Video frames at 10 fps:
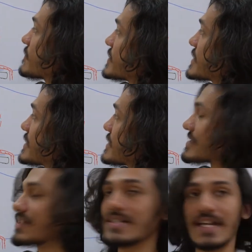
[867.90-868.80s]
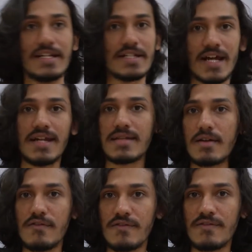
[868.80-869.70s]
with the dendrites
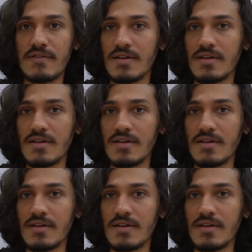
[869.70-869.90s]
of